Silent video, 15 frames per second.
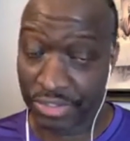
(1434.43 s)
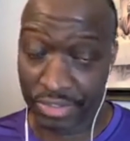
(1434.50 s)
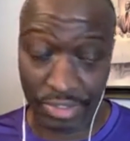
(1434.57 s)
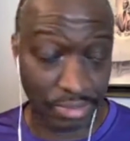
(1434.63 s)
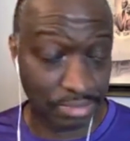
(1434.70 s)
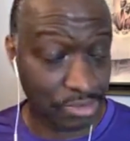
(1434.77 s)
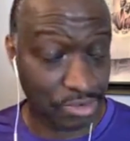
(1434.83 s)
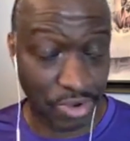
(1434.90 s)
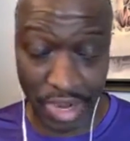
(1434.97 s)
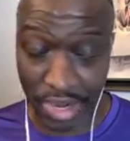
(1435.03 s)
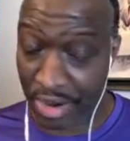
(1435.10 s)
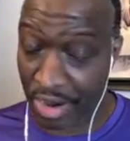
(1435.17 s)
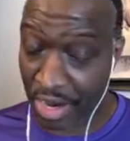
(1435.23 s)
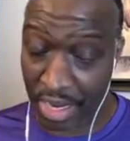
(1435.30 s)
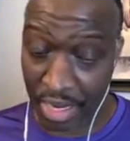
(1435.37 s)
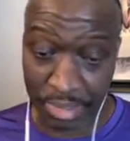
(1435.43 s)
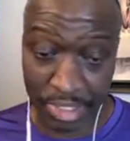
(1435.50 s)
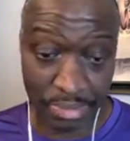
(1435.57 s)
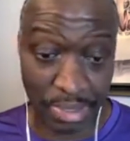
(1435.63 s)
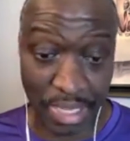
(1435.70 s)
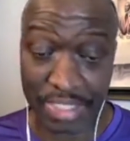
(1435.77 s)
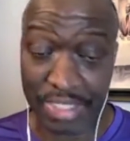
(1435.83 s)
The credit card
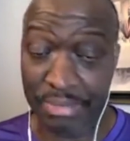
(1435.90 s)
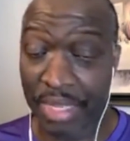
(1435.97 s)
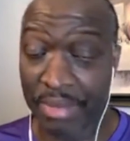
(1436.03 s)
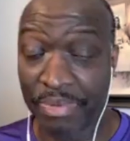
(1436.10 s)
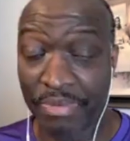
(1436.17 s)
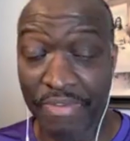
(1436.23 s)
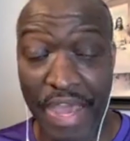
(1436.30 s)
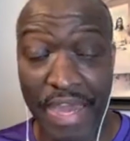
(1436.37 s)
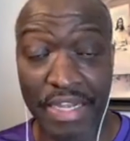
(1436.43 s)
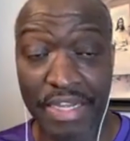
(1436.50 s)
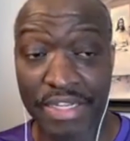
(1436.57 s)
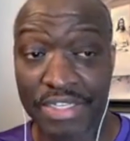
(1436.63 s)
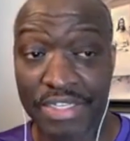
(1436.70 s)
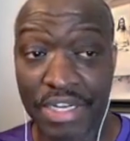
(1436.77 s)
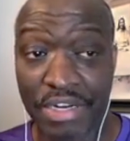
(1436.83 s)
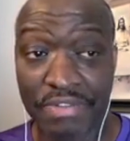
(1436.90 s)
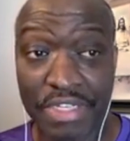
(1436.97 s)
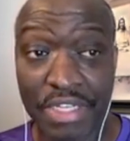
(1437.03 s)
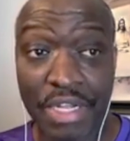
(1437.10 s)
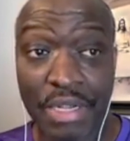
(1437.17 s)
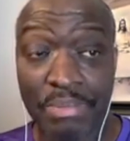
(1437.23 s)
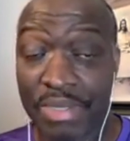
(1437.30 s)
companies, bless them, they provide a good
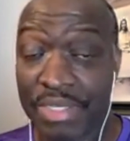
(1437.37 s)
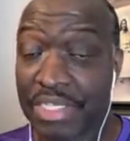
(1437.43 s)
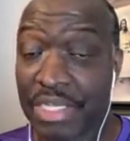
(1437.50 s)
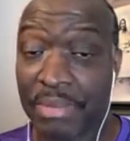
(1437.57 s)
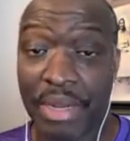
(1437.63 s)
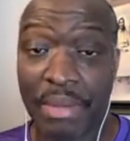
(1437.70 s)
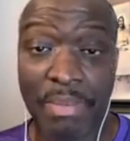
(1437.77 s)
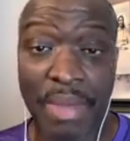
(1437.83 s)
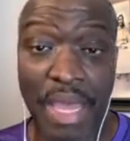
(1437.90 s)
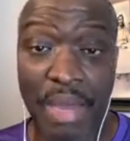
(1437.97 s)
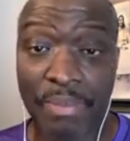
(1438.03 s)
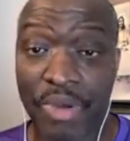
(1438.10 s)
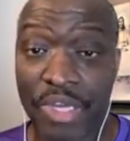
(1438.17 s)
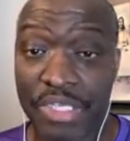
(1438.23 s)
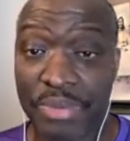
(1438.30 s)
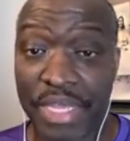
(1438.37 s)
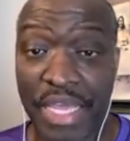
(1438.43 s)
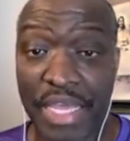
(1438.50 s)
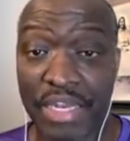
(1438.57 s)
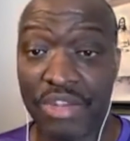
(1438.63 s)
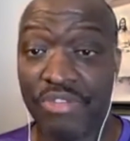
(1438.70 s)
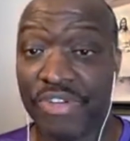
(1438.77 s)
service, but some of them bad boys be
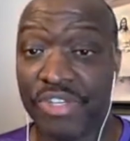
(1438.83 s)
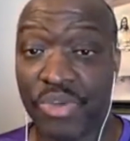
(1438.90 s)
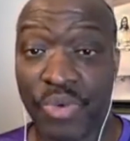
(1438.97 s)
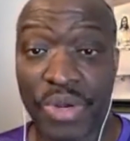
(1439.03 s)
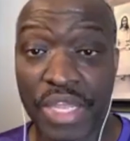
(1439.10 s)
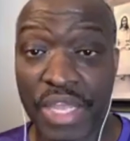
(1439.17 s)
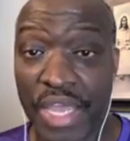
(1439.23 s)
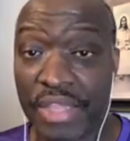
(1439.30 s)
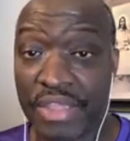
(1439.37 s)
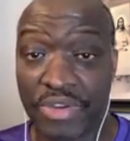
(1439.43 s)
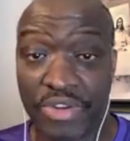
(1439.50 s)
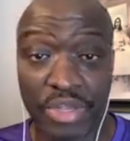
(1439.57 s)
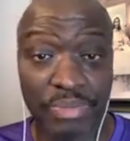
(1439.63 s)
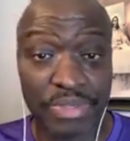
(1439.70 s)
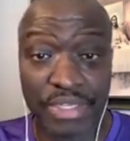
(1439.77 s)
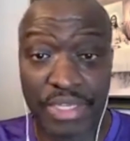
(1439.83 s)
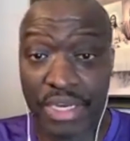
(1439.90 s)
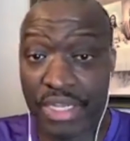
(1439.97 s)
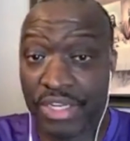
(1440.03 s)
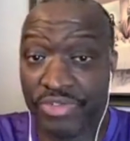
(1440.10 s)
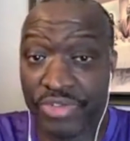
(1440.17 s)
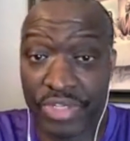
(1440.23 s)
hitting you for 28 and 30%
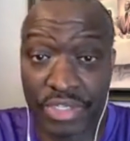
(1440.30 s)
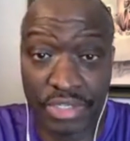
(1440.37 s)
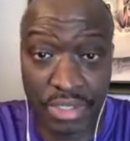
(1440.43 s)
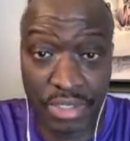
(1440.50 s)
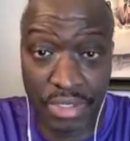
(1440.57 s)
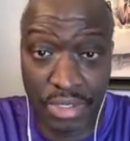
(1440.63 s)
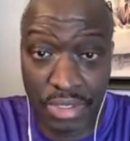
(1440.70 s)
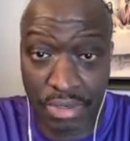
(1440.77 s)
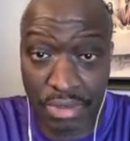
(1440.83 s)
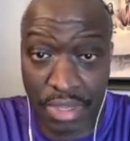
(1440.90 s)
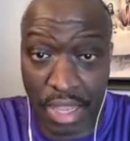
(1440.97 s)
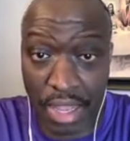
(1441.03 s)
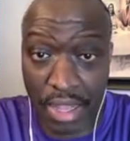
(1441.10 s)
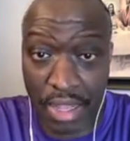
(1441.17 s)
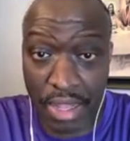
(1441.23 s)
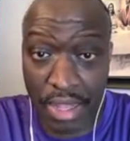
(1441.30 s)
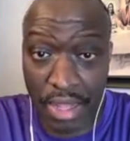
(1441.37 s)
interest, okay?